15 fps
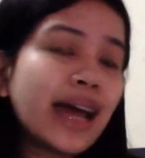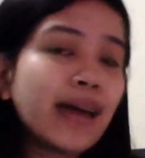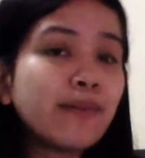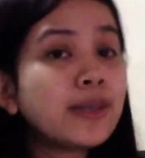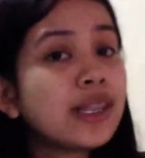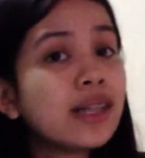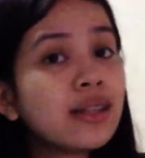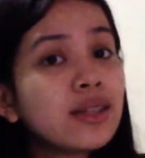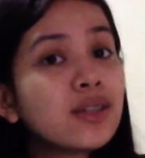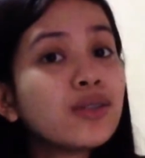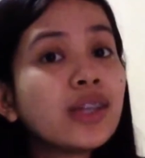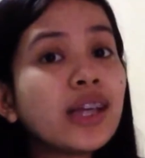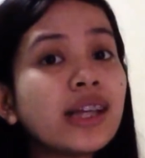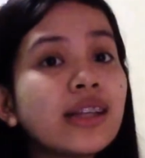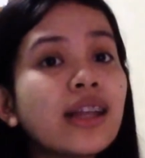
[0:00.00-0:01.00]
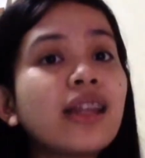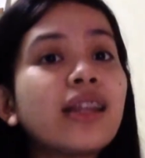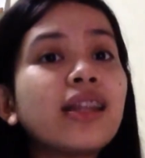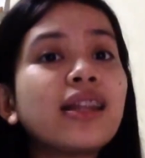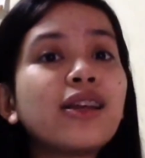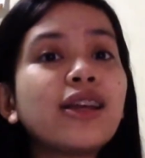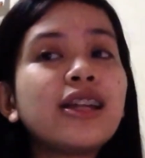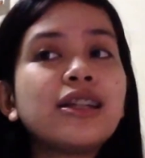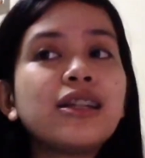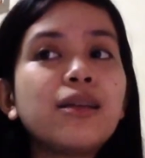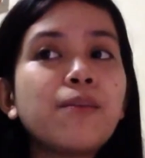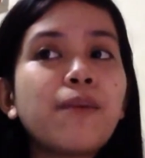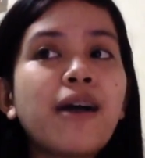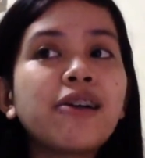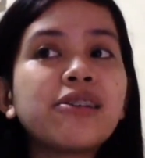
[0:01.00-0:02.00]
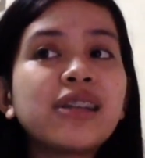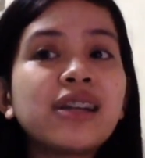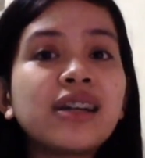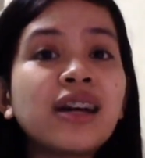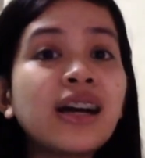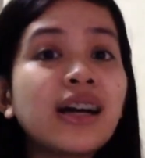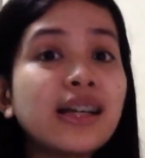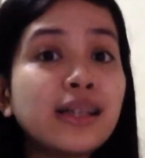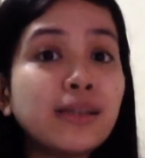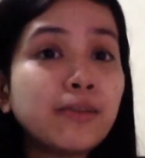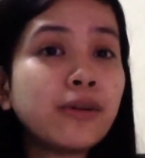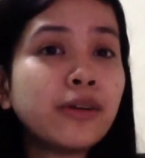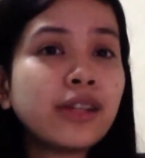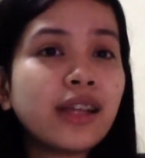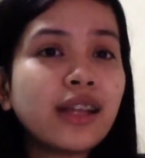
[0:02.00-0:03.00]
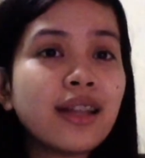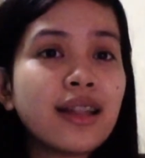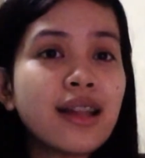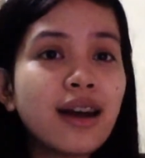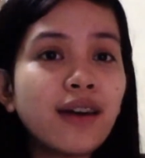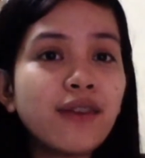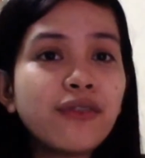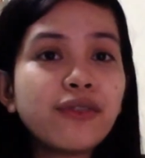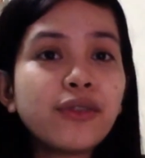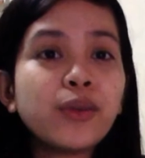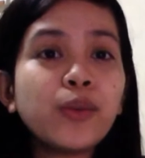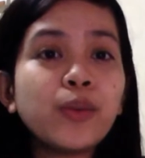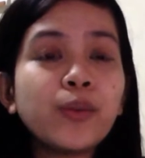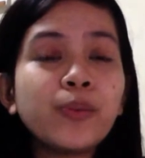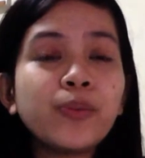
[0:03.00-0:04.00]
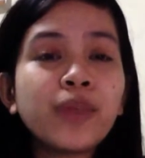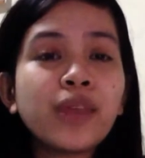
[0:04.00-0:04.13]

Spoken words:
I'm still a student and hindi pa ako nakakaipon enough to